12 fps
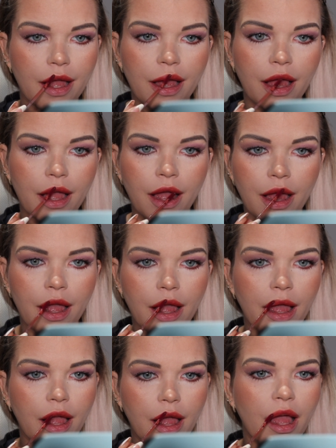It
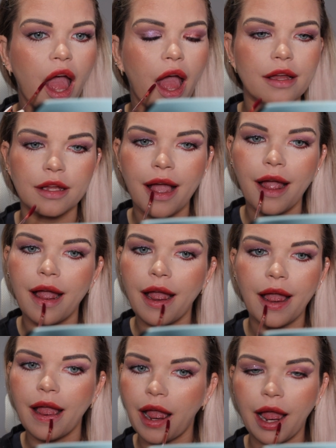has a more
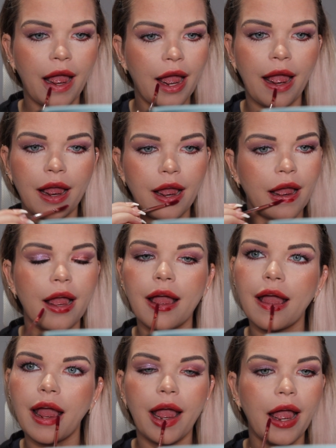watery
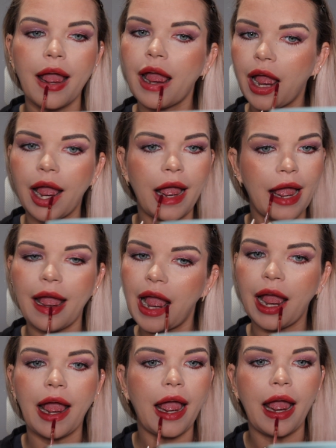
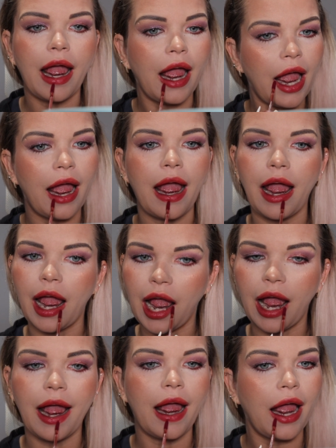texture,
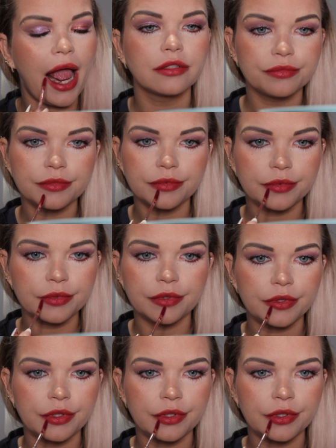and on the lips it